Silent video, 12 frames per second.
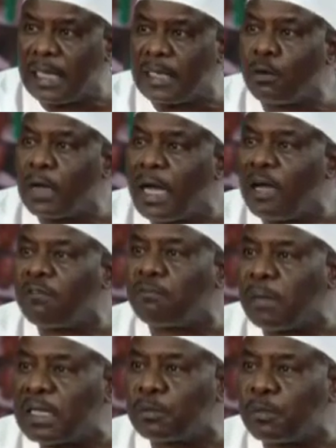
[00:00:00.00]
I don't have
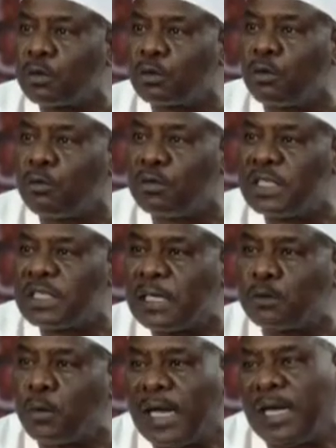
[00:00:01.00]
passport or visa
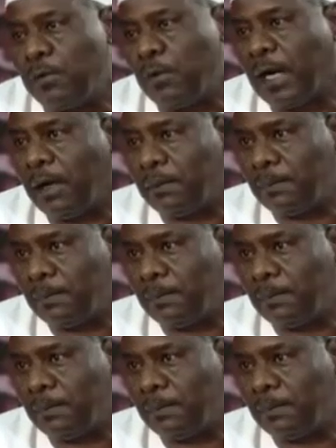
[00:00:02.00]
to anywhere.